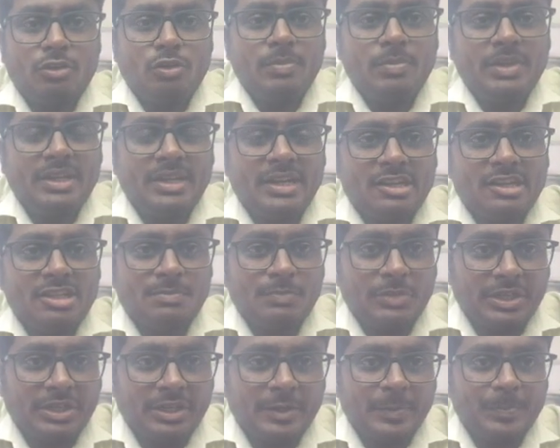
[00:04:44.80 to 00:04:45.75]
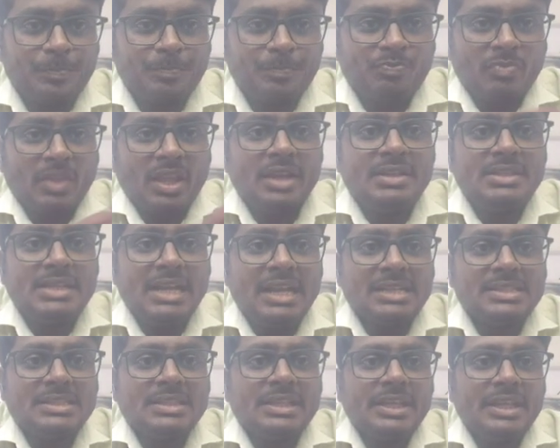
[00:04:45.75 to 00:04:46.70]
later to be transmitted.
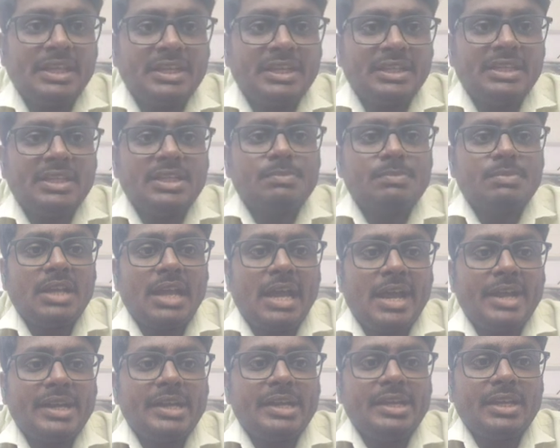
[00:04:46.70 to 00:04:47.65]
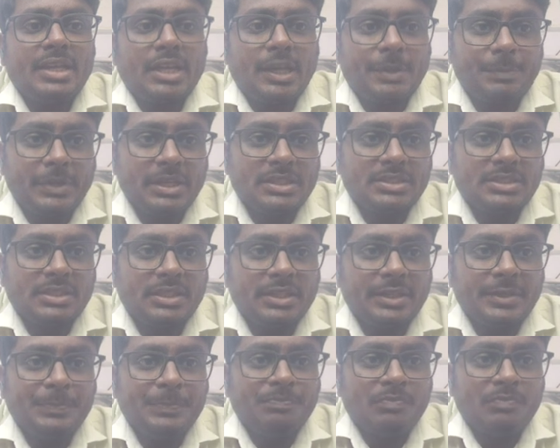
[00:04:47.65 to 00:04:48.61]
It has interrupt handling
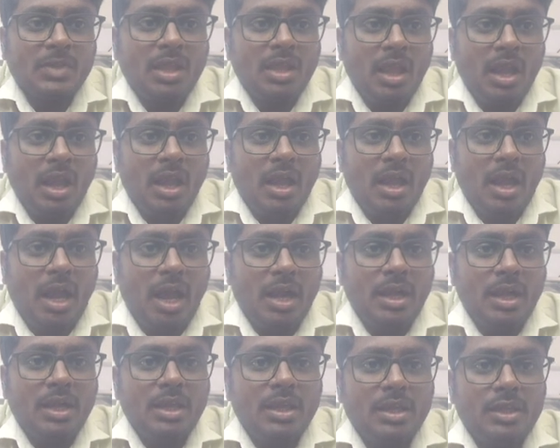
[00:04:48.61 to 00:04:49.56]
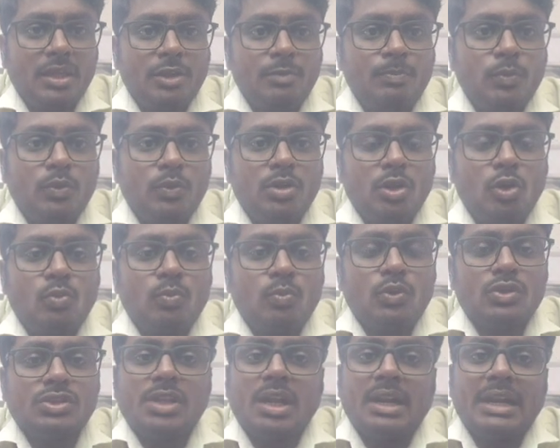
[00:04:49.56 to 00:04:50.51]
capacity and
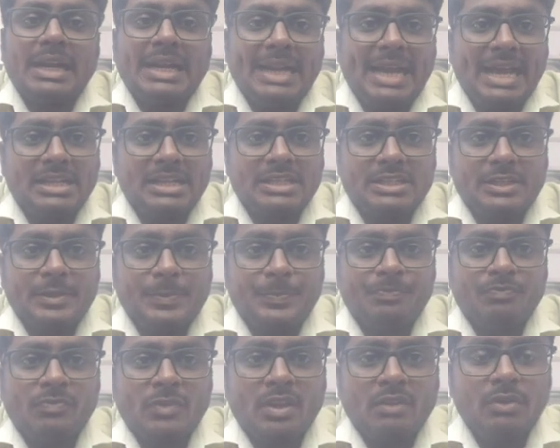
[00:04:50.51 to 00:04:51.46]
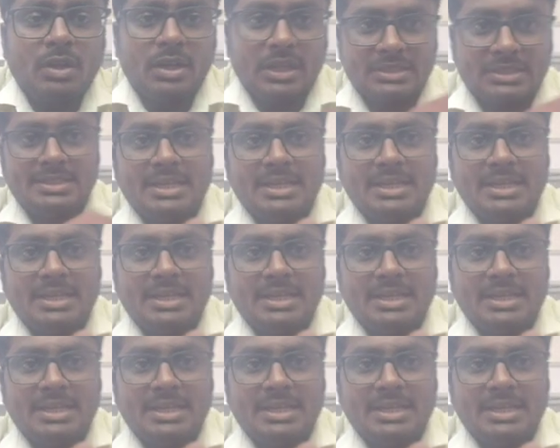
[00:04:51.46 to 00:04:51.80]
input outputs are latched.